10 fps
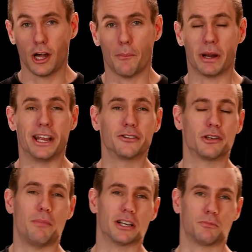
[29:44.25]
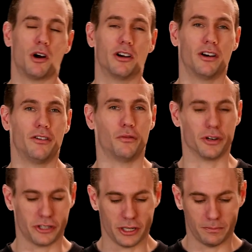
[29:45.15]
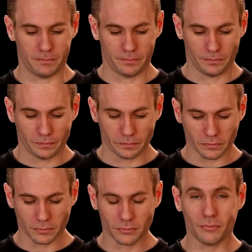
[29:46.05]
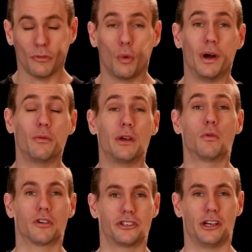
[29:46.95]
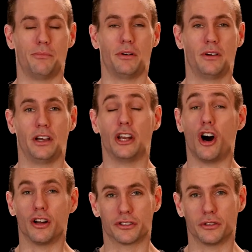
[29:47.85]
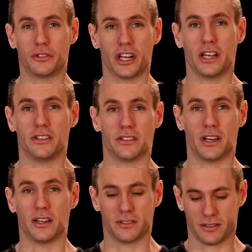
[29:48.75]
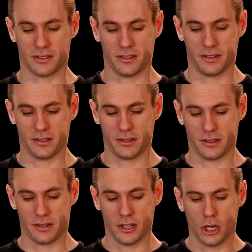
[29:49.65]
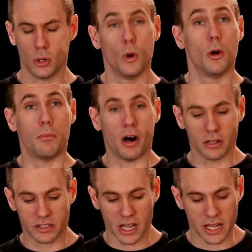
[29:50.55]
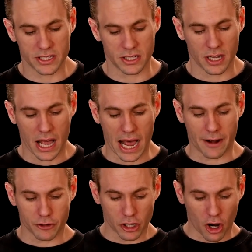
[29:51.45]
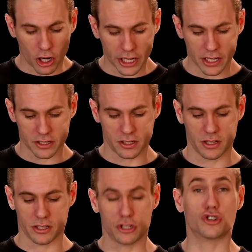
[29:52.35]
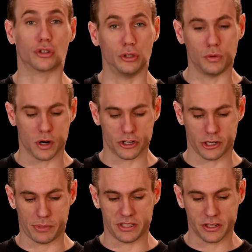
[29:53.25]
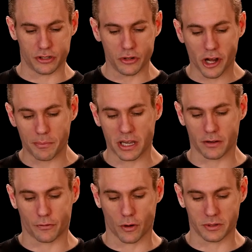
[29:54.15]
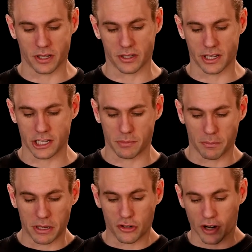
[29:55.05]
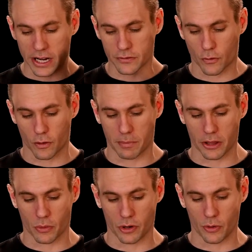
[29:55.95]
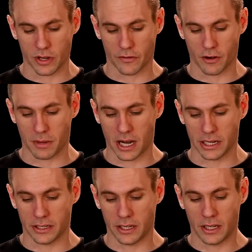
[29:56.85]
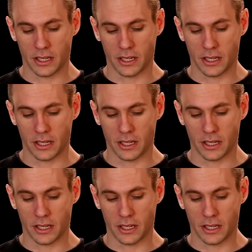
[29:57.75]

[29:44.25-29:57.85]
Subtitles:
But here's the best part of worship. When we worship, it also changes us. Paul says, after calling us to this true worship, he says, do not be conformed to this age, but be transformed by the renewing of your mind